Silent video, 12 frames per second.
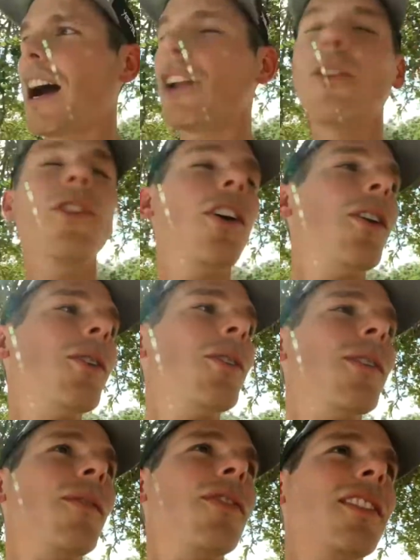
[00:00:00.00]
I don't
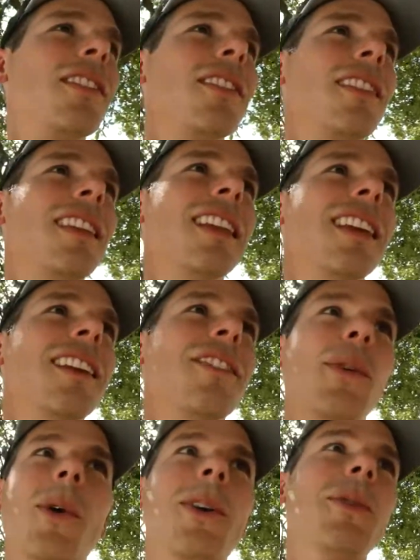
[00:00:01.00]
know if
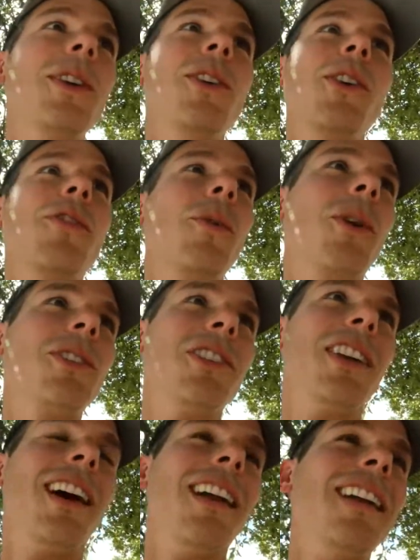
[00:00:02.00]
it works. We don't know if it works or
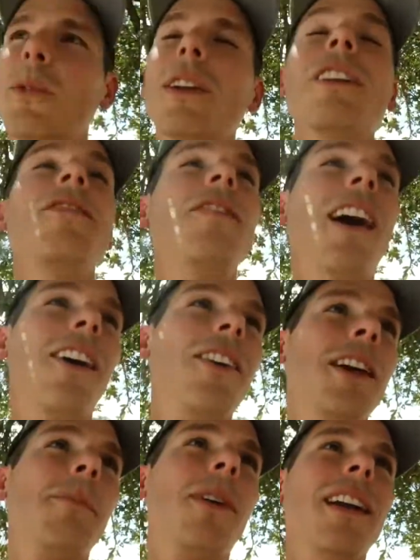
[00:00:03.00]
not. We're gonna fire
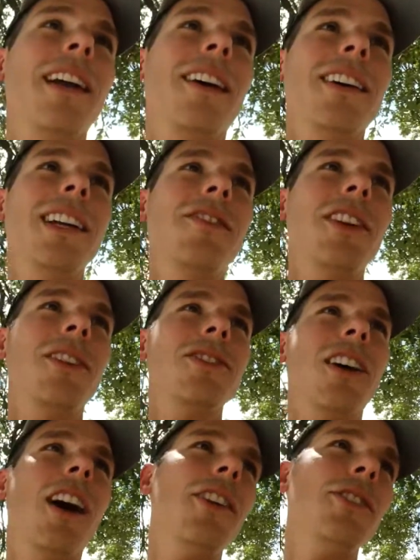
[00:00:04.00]
it up right now, even though it's
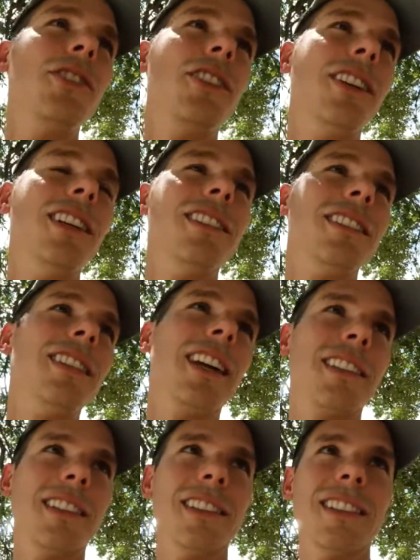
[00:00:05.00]
100 degrees in
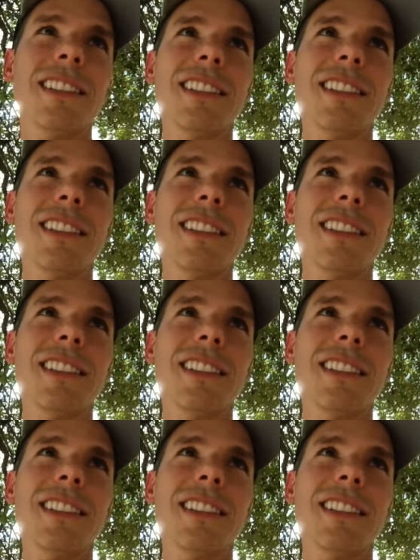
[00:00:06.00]
Texas.